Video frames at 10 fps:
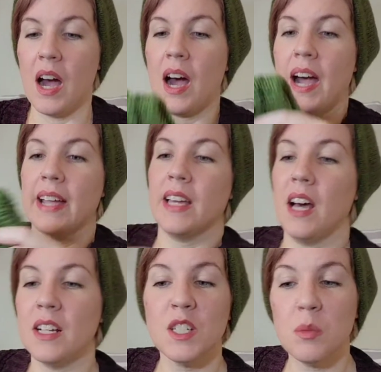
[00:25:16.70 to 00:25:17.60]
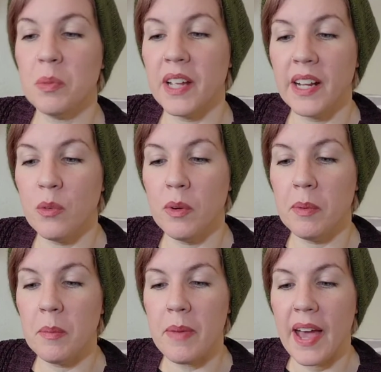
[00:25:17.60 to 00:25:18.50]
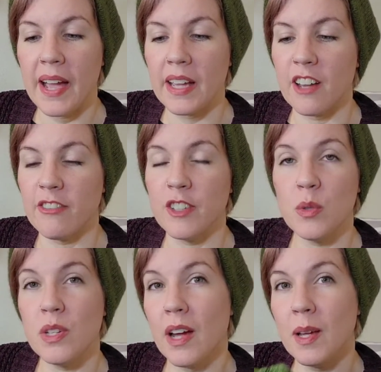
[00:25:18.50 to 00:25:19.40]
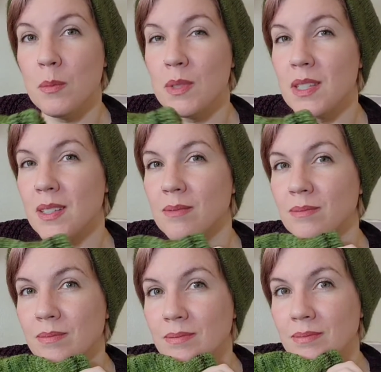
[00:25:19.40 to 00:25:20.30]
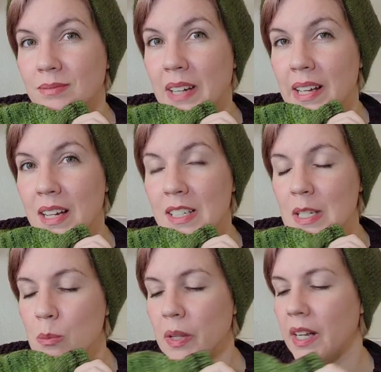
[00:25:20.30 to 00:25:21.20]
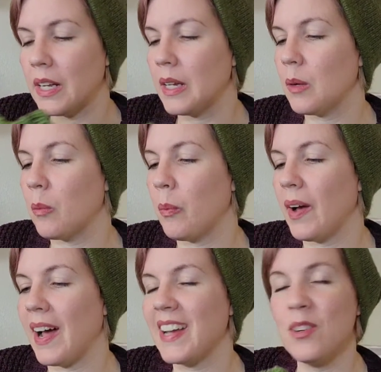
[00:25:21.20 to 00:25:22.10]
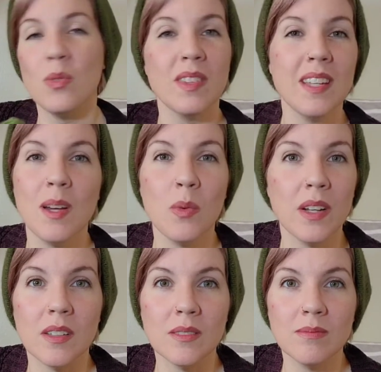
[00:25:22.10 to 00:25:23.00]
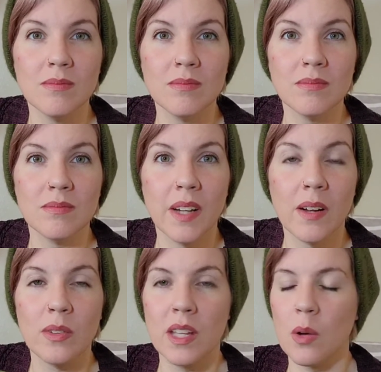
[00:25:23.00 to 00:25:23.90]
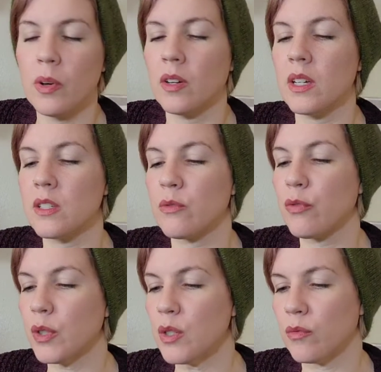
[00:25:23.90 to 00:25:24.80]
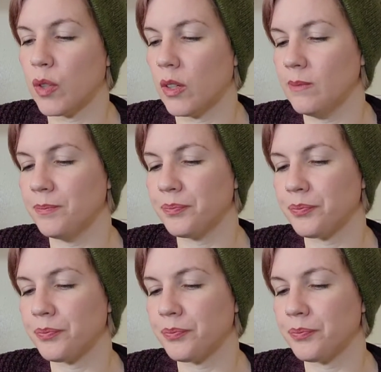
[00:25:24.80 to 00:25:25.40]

I contemplated ripping back a few times. I contemplated it, but I don't think I will. Because first of all,